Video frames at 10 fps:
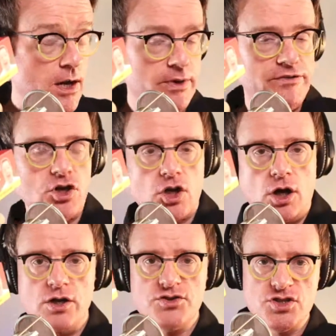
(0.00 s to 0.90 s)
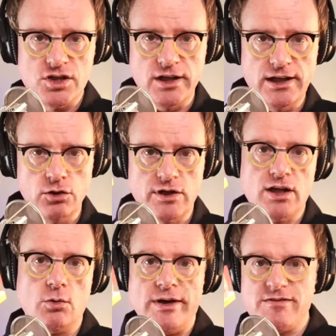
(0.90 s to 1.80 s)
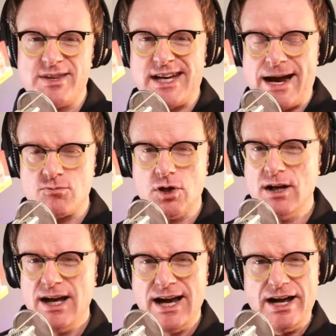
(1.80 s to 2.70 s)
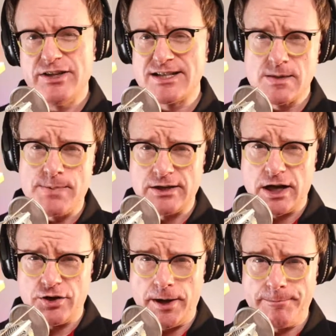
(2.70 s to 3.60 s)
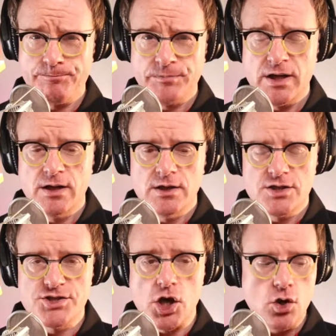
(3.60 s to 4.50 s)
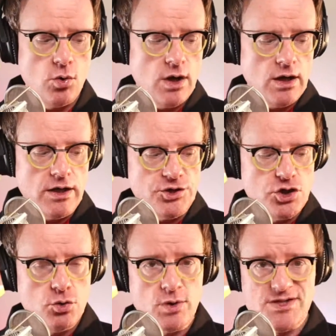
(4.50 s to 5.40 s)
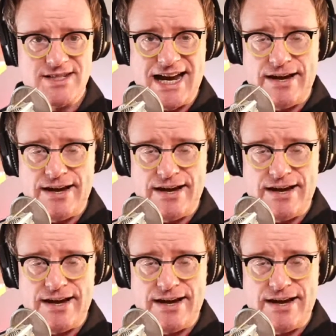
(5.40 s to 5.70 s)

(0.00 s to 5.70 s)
But if you're constantly looking away from the camera, I think that's a big no-no. So you want to